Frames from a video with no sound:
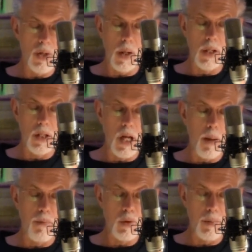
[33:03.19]
sucking the
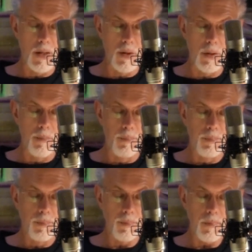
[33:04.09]
top of his pencil.
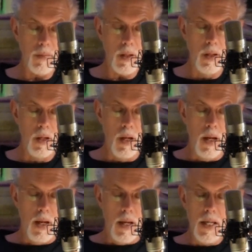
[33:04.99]

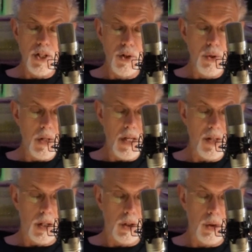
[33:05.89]
It is true that he
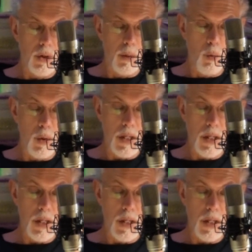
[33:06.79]
sucked a good deal more than